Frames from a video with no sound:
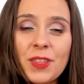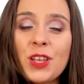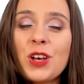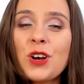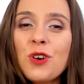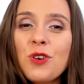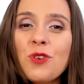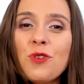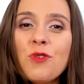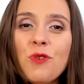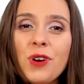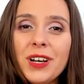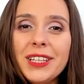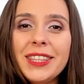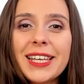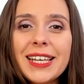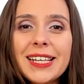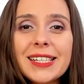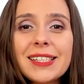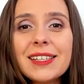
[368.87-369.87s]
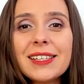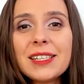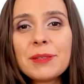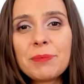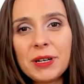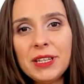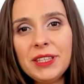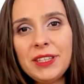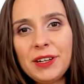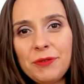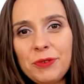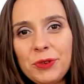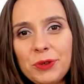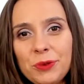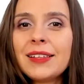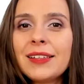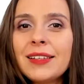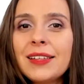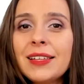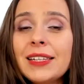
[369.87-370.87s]
Who attends the sprint review?
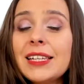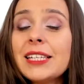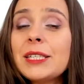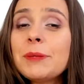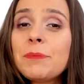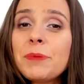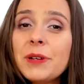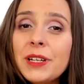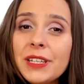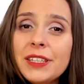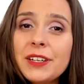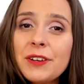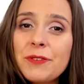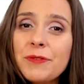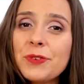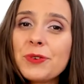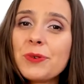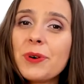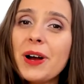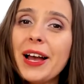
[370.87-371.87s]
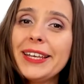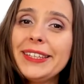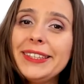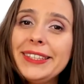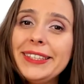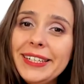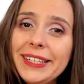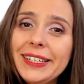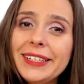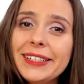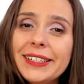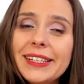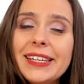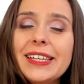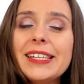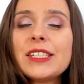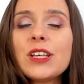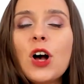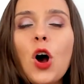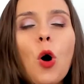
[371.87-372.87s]
The sprint review ideally is
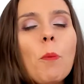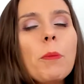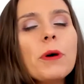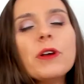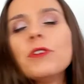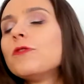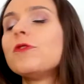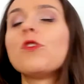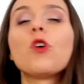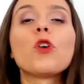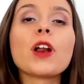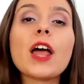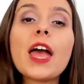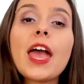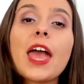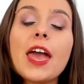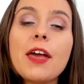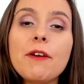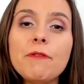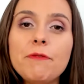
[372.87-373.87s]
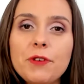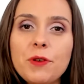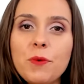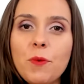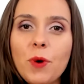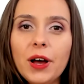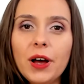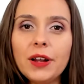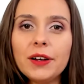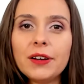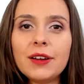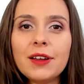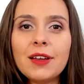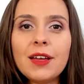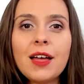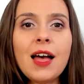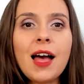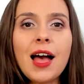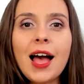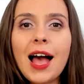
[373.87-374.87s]
open for everyone.
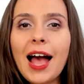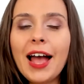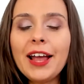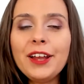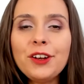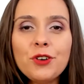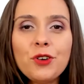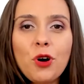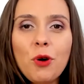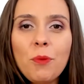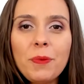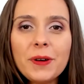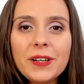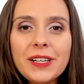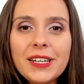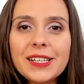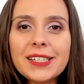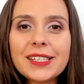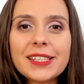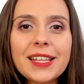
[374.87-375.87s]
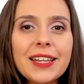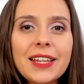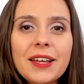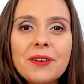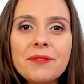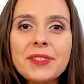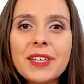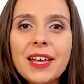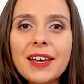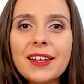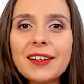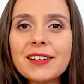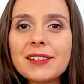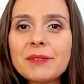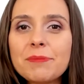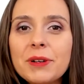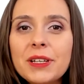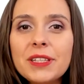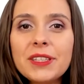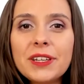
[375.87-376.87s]
I know companies that have done sprint
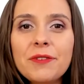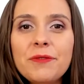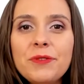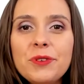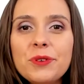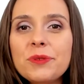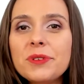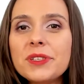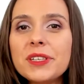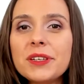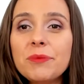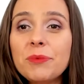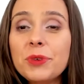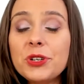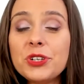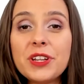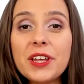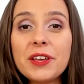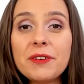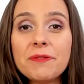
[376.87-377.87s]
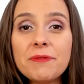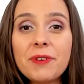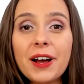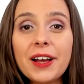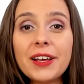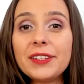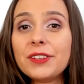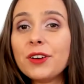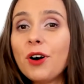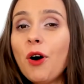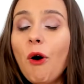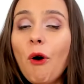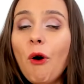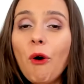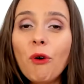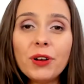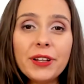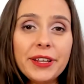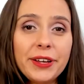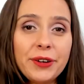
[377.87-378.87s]
reviews in which they invite all their
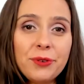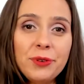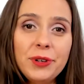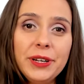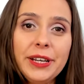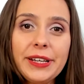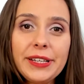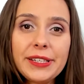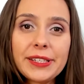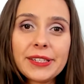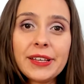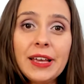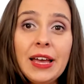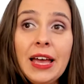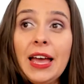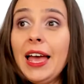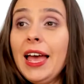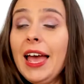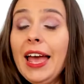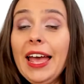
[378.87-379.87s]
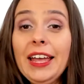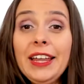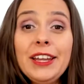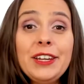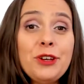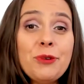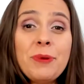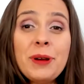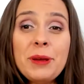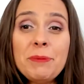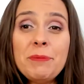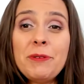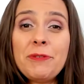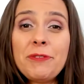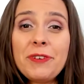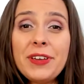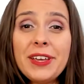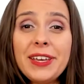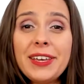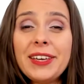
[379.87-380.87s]
colleagues. And you may be
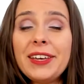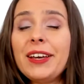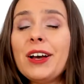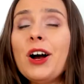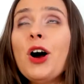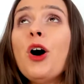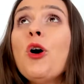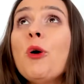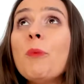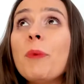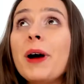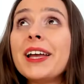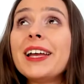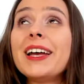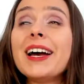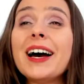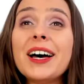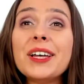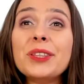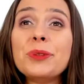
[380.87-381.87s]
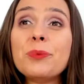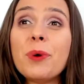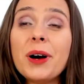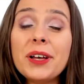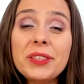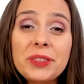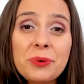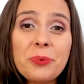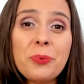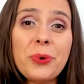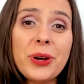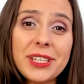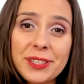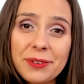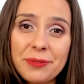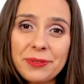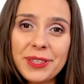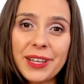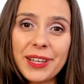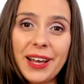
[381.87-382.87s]
thinking, oh my God, what a waste of
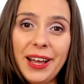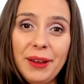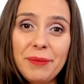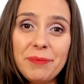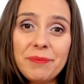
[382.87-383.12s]
time.